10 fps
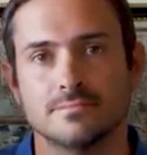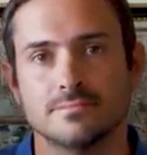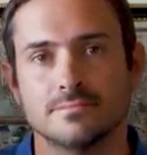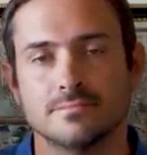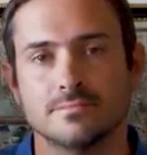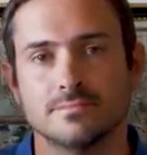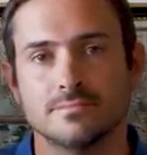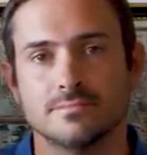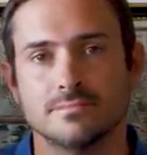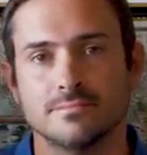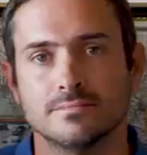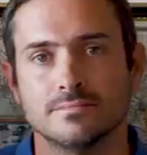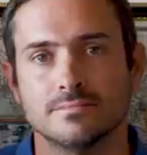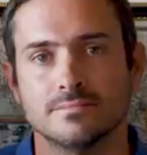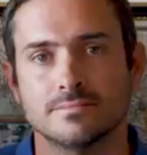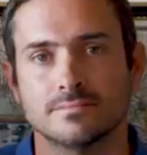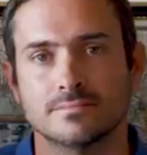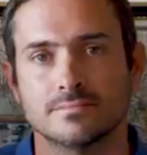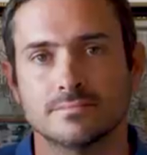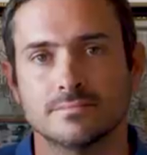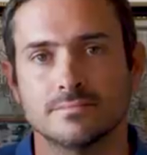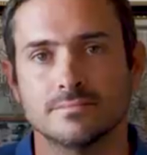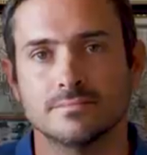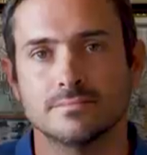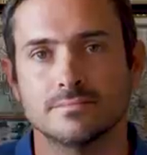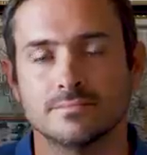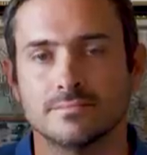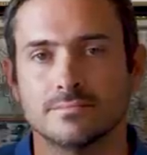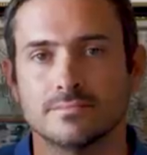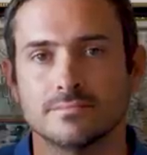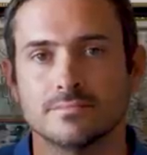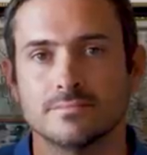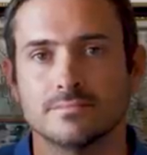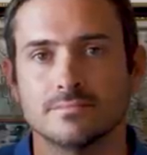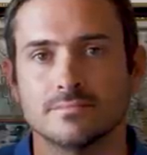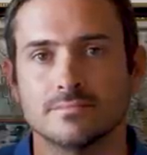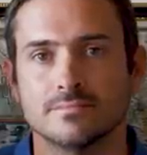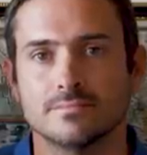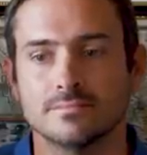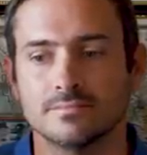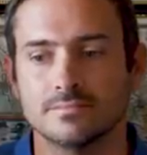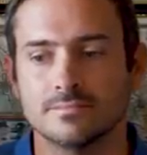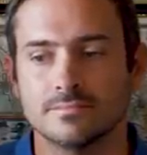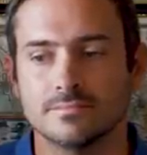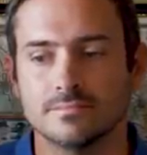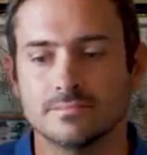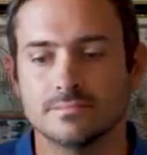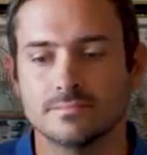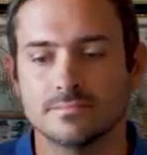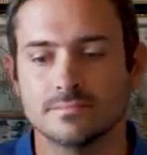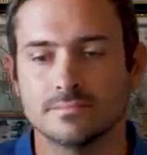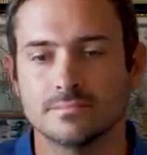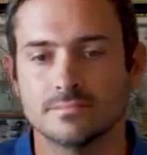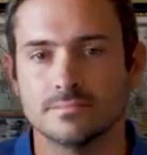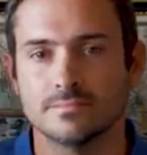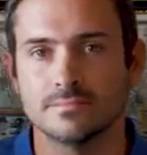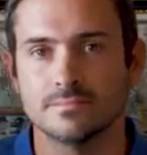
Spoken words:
The person shown says nothing.